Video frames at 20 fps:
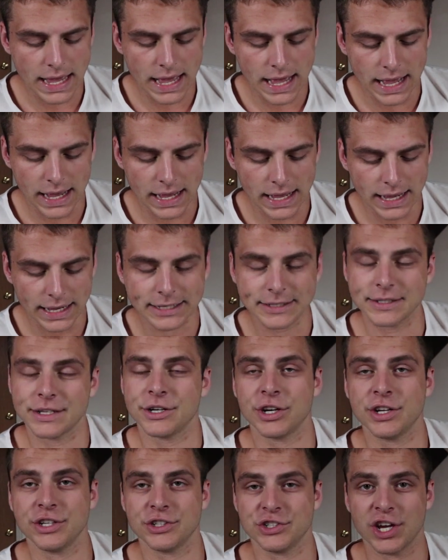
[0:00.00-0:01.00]
And
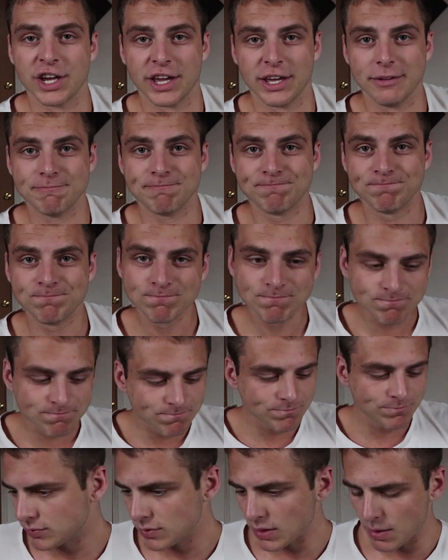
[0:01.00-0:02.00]
you're gonna chug it.
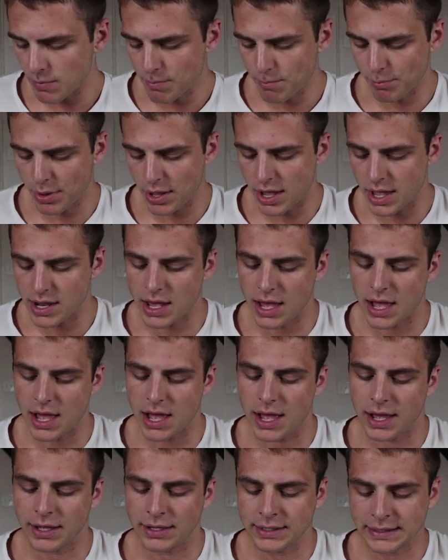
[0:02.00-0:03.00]
But
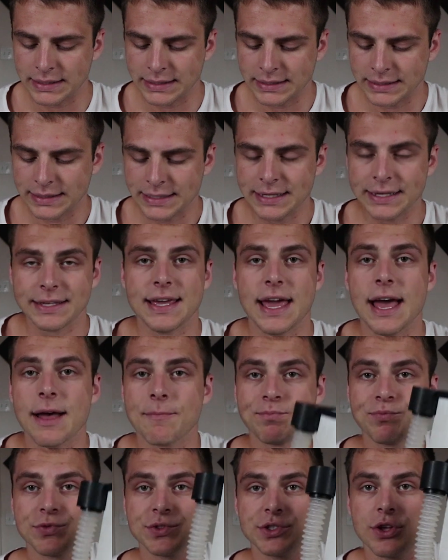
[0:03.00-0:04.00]

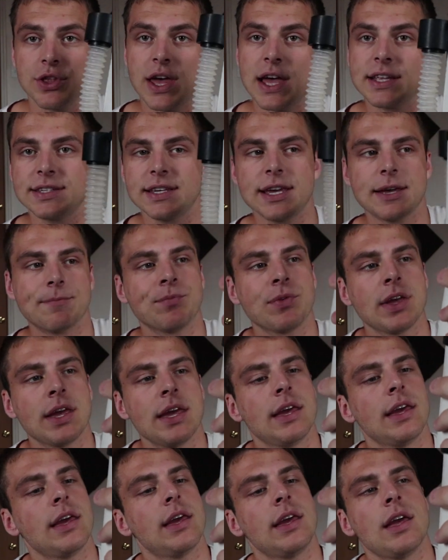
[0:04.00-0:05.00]
yeah, so that's it.
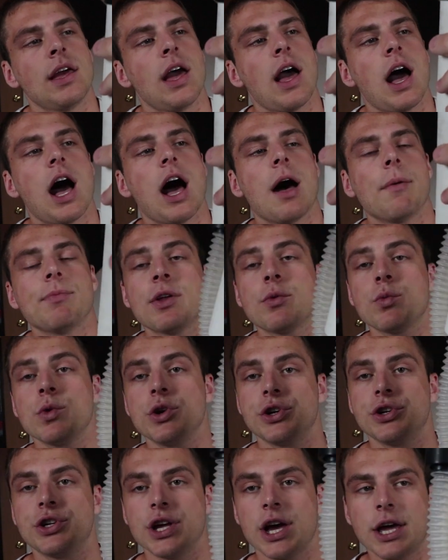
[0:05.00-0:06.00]
Then
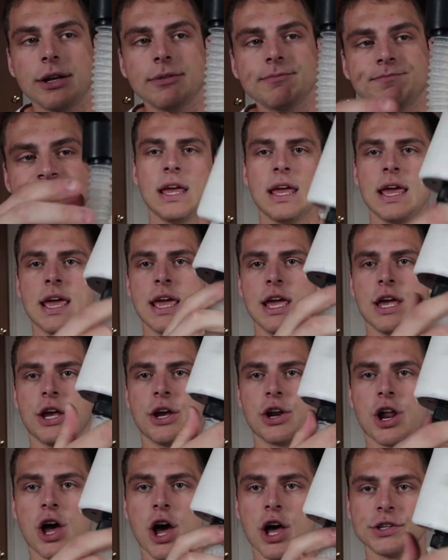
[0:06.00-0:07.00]
when you're done,
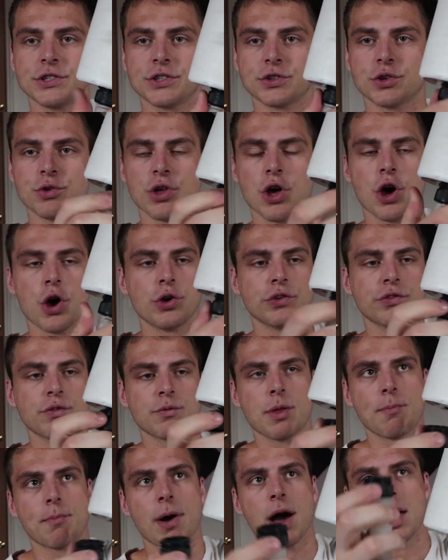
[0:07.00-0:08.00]
you're gonna unscrew the hose
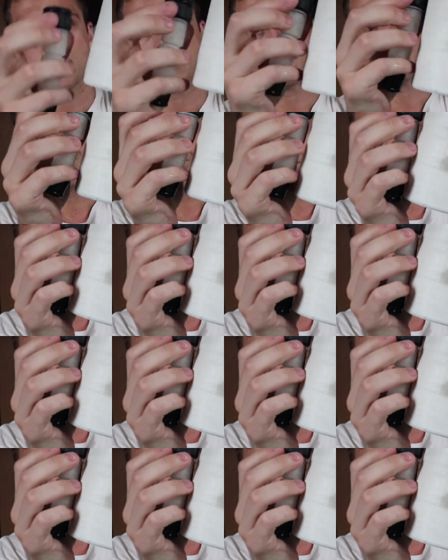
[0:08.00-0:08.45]
from the bottom.